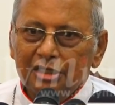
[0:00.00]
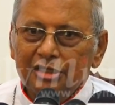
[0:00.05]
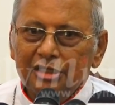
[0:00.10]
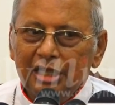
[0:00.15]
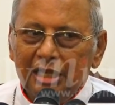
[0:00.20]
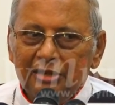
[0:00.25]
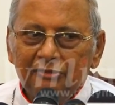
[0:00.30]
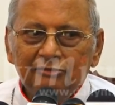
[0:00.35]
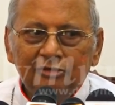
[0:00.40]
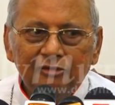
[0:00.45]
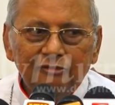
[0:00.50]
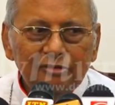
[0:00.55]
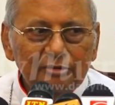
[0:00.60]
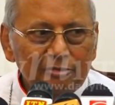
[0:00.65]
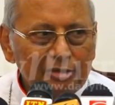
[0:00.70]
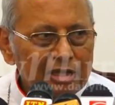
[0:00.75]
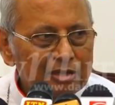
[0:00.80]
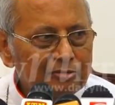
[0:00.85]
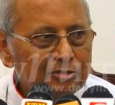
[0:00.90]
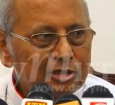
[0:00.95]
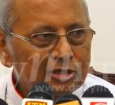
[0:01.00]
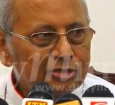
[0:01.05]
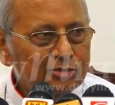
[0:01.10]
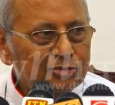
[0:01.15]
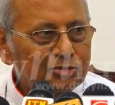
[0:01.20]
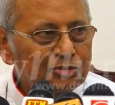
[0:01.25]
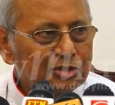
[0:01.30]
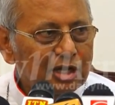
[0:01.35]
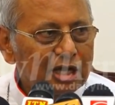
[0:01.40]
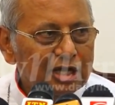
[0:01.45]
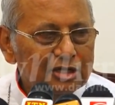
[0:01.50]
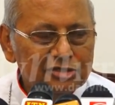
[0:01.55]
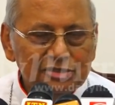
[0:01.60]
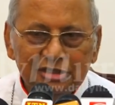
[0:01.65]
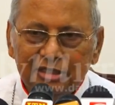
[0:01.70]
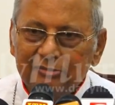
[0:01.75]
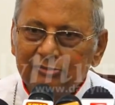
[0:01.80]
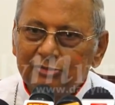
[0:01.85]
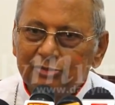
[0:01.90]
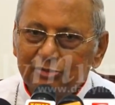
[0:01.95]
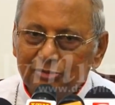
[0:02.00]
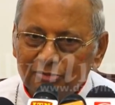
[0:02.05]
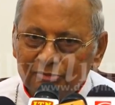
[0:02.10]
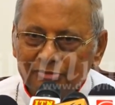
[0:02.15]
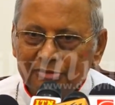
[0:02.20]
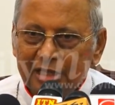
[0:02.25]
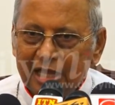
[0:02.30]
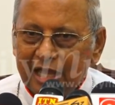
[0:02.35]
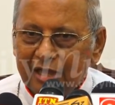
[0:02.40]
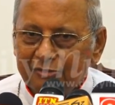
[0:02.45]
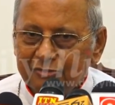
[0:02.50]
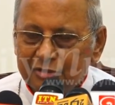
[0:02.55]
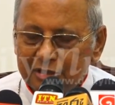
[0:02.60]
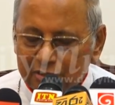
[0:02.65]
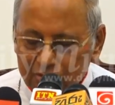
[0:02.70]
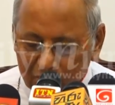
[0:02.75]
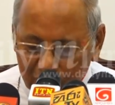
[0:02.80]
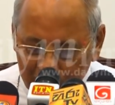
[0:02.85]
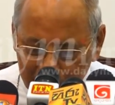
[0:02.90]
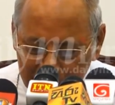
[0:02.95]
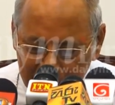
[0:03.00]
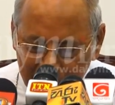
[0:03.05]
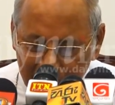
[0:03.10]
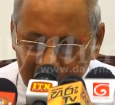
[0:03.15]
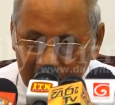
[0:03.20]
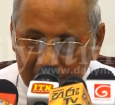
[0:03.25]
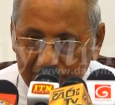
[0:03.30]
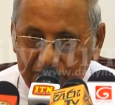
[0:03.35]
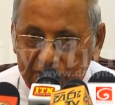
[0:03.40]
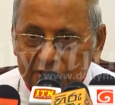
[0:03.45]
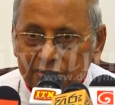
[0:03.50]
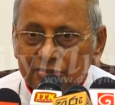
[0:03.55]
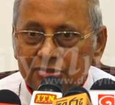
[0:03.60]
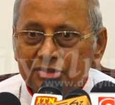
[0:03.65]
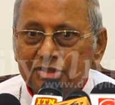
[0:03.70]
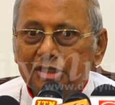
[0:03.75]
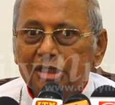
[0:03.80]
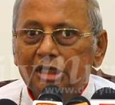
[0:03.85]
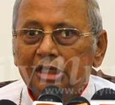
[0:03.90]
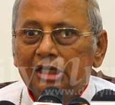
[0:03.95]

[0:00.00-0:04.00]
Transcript: Then we will be able to ask them to have the normal masses